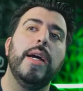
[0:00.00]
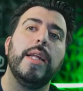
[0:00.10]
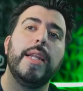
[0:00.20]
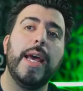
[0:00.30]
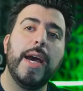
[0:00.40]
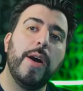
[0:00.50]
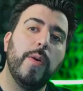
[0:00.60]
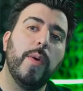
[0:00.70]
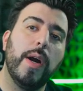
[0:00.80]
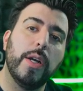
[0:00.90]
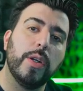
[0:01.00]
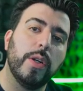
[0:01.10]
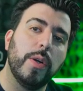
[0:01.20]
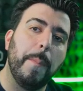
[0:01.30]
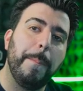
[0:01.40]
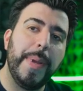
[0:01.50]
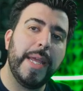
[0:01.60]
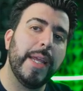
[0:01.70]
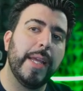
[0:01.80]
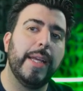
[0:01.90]
Now,
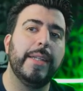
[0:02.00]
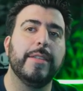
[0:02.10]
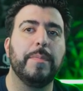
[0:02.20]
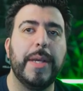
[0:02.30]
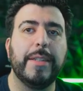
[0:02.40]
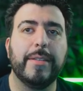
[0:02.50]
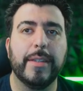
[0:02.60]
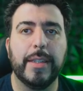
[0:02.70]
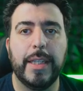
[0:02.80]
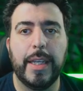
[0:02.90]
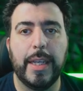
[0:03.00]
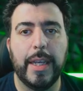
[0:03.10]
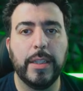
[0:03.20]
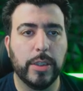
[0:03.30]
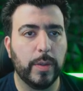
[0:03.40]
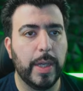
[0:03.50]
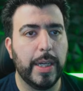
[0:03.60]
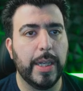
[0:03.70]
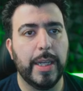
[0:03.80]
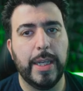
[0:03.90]
Bing is basically
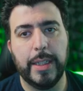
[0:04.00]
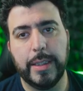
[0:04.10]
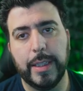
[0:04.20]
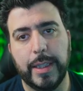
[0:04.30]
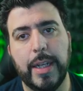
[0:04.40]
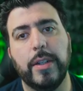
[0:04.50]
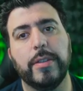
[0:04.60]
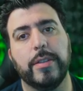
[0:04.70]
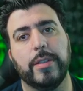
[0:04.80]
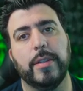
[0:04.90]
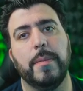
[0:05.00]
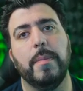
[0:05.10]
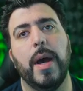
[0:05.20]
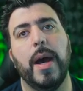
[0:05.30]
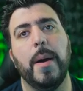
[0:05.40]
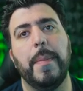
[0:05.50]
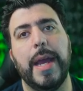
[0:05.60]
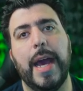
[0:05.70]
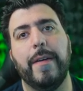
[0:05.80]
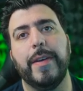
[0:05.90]
integrating it into their system uh, by
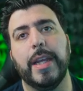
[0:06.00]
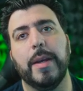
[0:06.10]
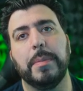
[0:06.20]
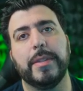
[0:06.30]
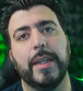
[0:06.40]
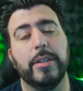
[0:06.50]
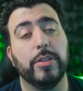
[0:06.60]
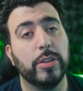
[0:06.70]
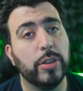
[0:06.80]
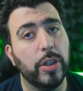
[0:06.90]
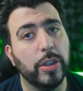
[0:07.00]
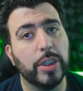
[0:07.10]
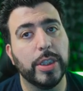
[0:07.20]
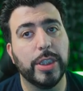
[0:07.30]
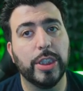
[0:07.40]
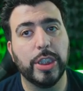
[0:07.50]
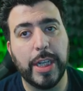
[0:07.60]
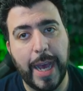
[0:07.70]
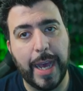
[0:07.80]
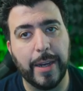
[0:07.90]
having, besides search,
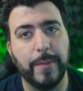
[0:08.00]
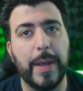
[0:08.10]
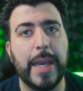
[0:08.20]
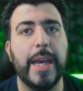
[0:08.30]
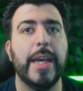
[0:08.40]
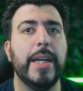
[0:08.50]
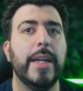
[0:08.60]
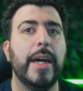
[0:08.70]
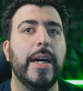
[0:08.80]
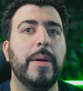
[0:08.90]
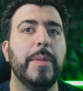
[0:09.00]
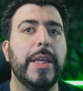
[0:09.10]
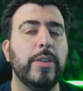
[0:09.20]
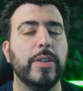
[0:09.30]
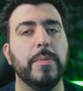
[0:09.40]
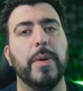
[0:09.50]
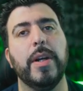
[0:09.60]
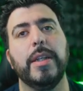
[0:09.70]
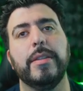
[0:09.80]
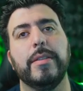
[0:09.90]
chat. And um, the interesting
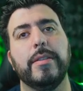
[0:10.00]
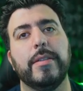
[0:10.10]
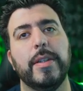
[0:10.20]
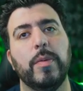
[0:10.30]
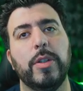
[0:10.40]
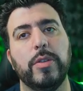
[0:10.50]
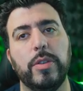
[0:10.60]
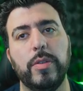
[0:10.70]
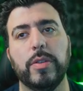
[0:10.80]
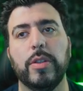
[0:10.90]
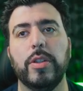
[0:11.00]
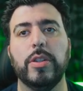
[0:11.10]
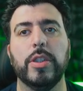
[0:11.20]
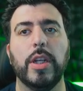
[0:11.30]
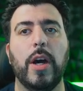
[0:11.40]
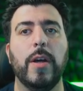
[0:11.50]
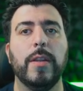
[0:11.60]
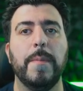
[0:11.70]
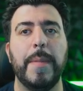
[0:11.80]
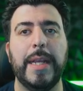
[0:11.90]
part is, is that when you do search on
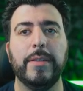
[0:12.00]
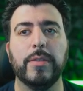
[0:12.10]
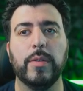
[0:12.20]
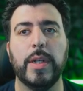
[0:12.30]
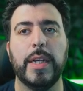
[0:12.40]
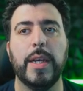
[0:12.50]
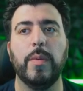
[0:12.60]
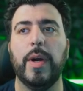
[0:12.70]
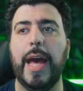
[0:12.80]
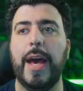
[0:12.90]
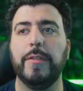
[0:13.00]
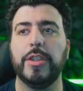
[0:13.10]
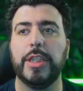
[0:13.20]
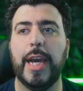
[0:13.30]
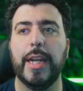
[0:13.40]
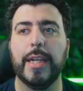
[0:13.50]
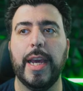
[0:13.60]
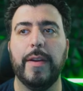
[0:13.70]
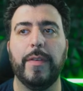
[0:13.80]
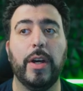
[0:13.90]
the main screen, it will have chat
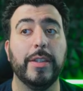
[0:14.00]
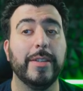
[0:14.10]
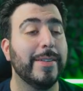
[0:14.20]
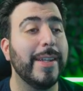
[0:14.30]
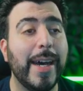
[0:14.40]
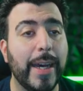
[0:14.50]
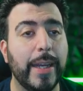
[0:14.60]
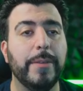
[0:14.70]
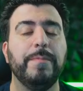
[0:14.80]
kind of on the side,